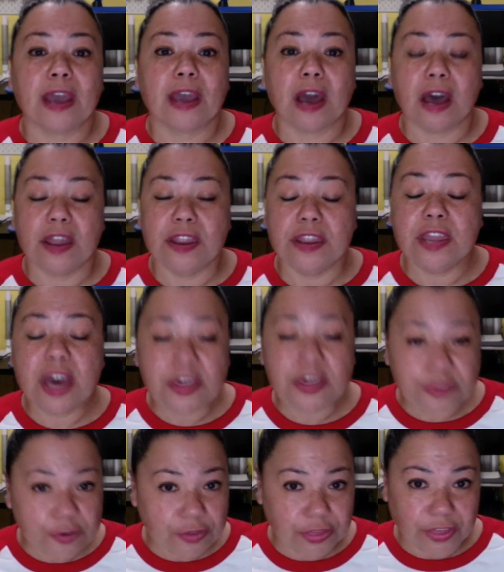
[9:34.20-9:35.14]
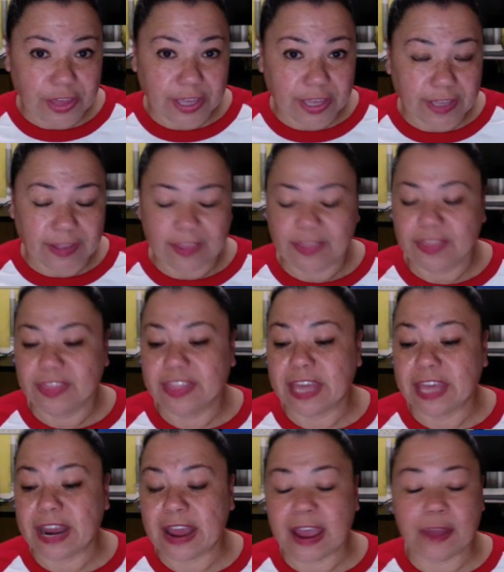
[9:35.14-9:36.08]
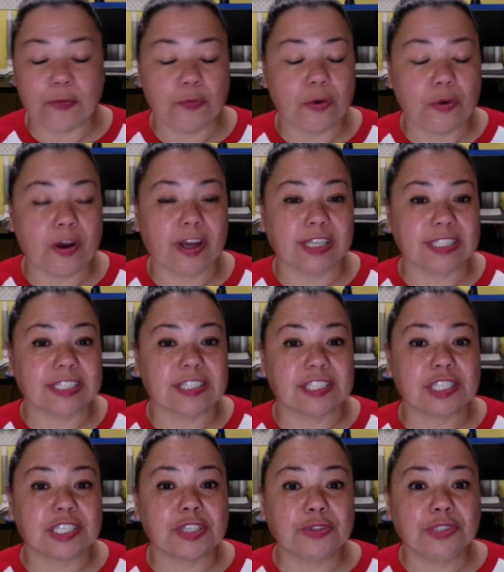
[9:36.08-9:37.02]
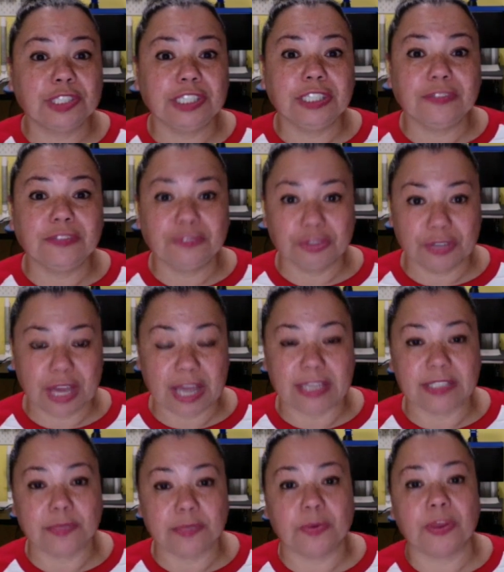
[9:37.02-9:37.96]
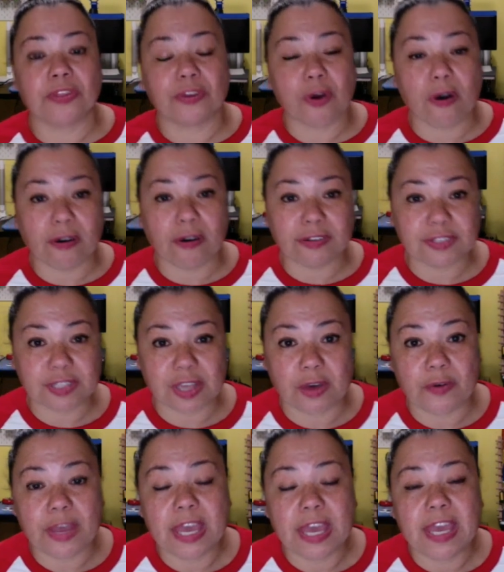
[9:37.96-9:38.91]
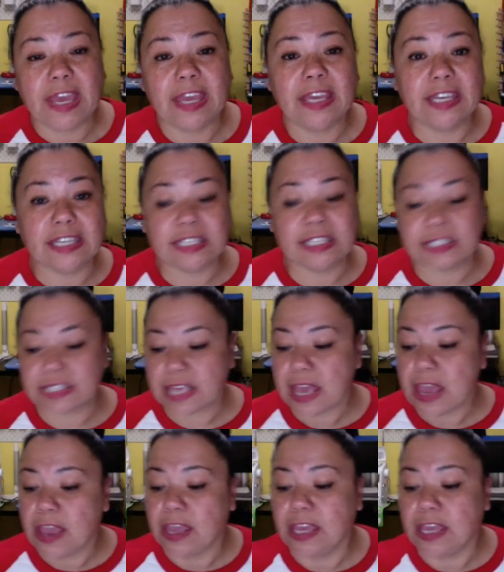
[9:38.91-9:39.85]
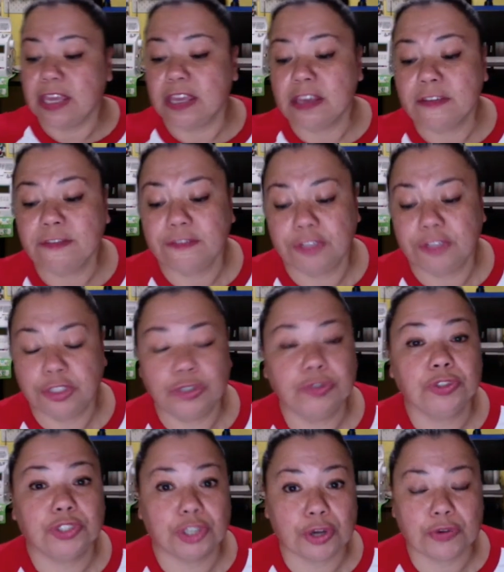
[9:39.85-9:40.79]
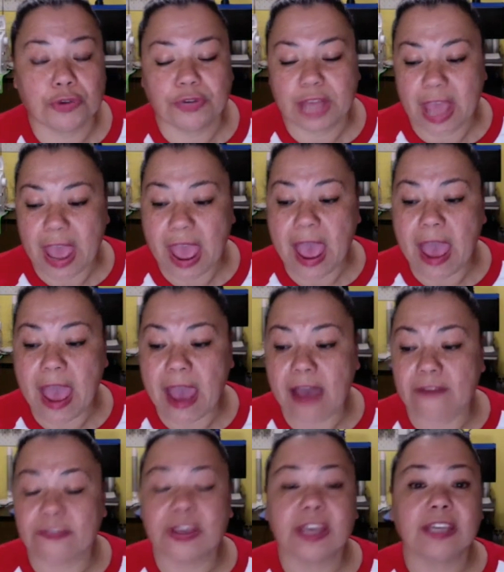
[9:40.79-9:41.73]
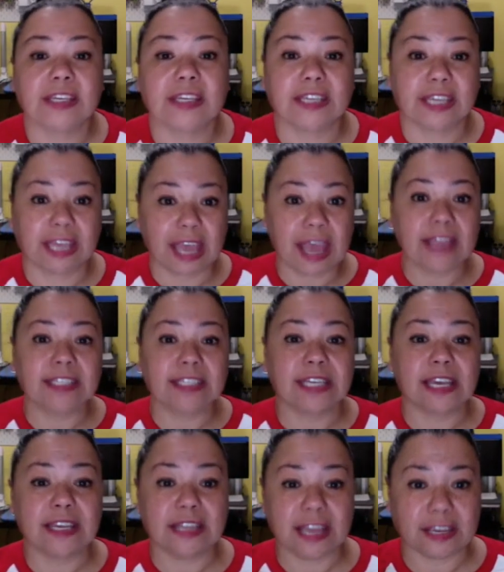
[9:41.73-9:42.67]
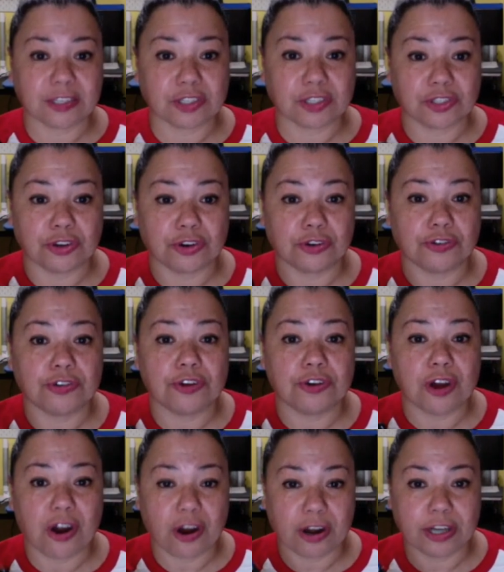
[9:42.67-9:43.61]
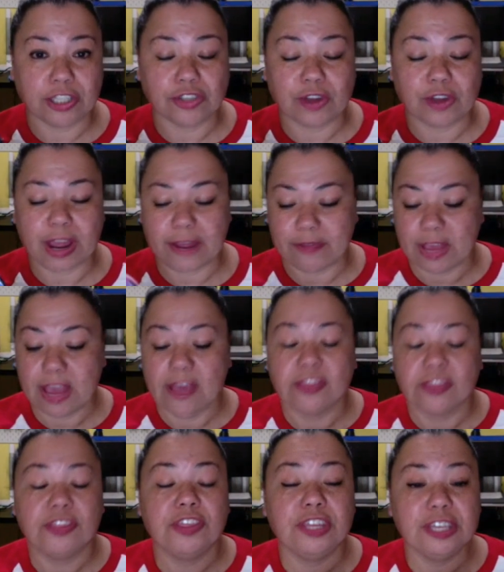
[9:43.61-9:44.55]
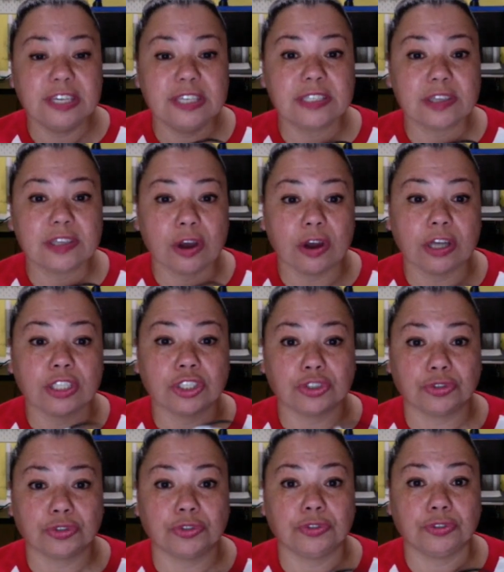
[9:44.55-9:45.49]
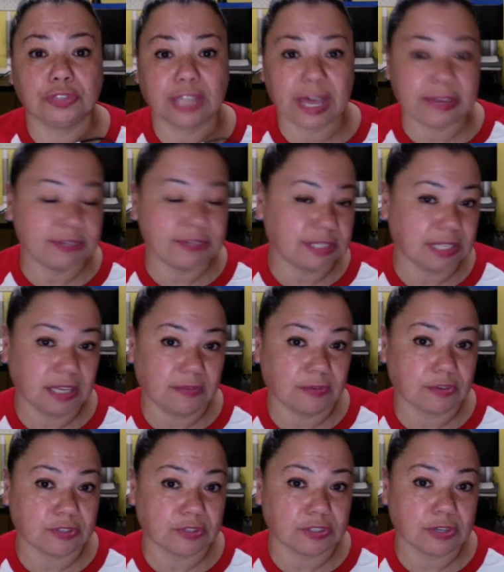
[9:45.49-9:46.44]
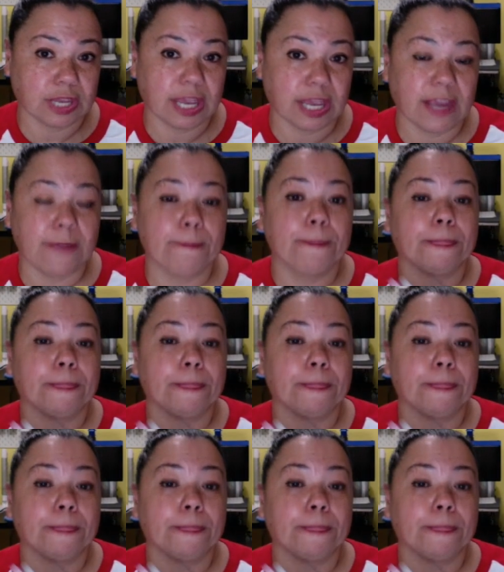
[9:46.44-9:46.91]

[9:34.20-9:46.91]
another thing that I want to leave you guys with also is if you don't have Get an external hard drive. These are true lifesavers, okay?